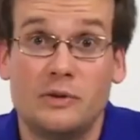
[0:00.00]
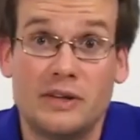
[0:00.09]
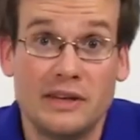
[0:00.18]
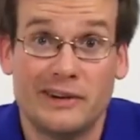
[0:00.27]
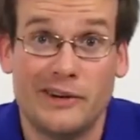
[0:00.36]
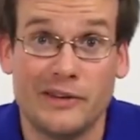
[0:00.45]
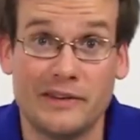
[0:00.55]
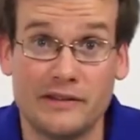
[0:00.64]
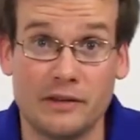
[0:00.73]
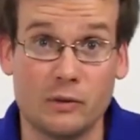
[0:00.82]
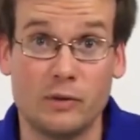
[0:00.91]
You'd think that all this
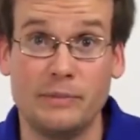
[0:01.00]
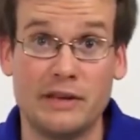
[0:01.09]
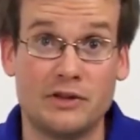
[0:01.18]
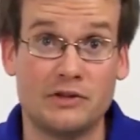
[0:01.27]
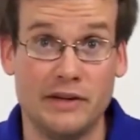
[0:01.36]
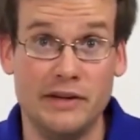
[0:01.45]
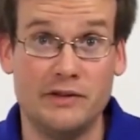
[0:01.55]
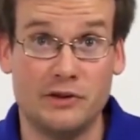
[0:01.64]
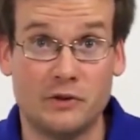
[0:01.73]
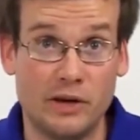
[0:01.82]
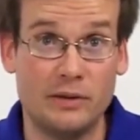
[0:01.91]
silver would make the Chinese
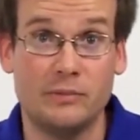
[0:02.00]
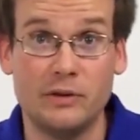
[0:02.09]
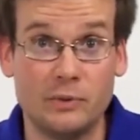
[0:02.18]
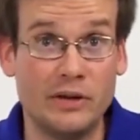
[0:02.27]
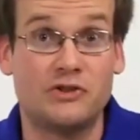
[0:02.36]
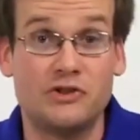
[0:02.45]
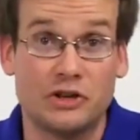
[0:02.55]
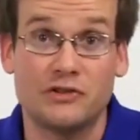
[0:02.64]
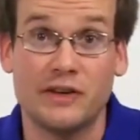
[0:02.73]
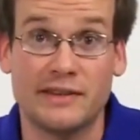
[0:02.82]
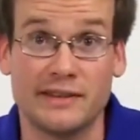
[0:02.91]
incredibly rich,
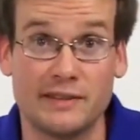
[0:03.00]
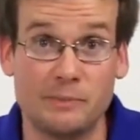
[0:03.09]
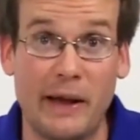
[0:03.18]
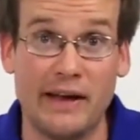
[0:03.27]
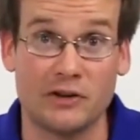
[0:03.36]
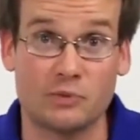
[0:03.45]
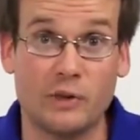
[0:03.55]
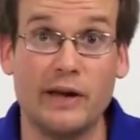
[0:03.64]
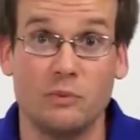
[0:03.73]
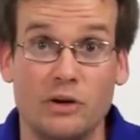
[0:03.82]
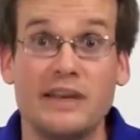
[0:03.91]
just like the Spanish,
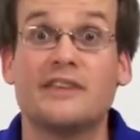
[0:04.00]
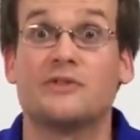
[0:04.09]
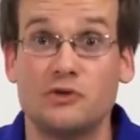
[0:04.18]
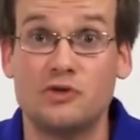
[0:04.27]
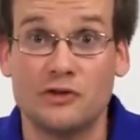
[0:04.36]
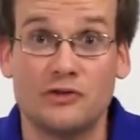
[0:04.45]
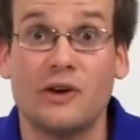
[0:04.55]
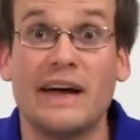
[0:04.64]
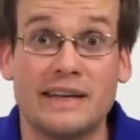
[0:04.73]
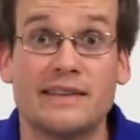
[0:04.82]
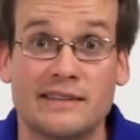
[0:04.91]
right? Well, yes, just
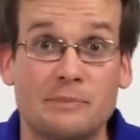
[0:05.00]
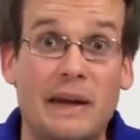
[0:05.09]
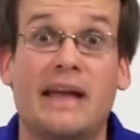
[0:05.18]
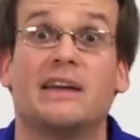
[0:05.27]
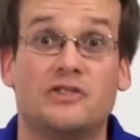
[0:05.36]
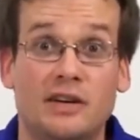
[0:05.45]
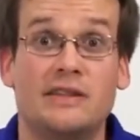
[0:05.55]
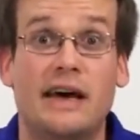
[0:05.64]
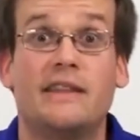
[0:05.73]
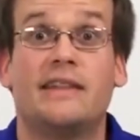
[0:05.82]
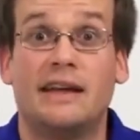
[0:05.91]
like the Spanish, in
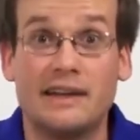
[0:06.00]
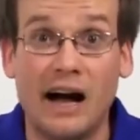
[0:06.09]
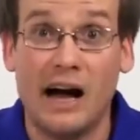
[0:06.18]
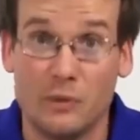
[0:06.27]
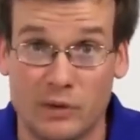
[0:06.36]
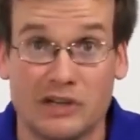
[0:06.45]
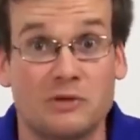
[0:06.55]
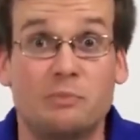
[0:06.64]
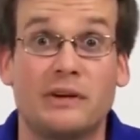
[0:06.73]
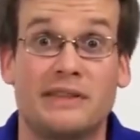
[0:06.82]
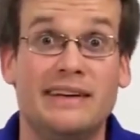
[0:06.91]
that they got rich,
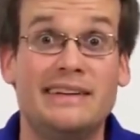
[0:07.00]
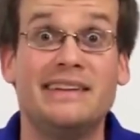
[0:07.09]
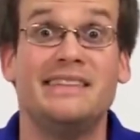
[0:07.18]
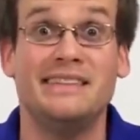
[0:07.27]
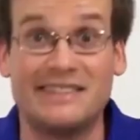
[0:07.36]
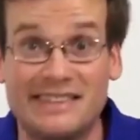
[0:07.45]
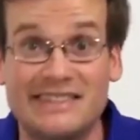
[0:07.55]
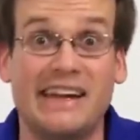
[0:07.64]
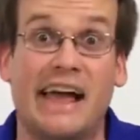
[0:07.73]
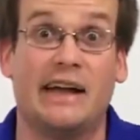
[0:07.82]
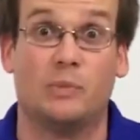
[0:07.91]
but they didn't stay